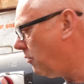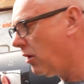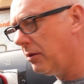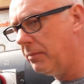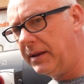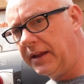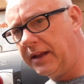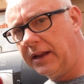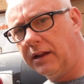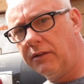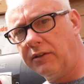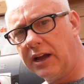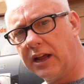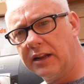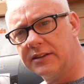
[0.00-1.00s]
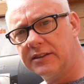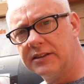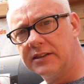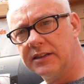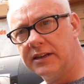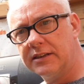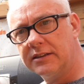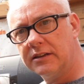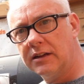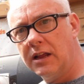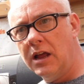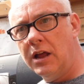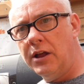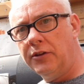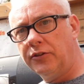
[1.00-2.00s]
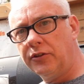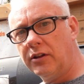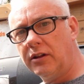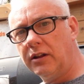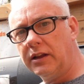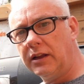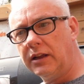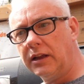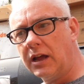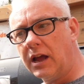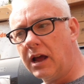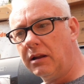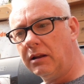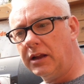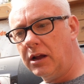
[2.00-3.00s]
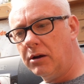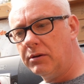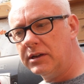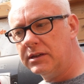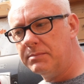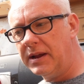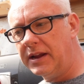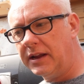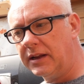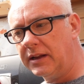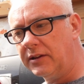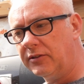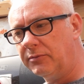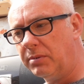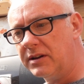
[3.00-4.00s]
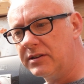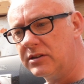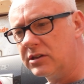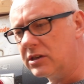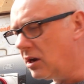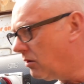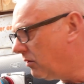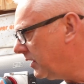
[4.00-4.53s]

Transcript: or the beginning of galaxy season. Certainly Leo is making its presence known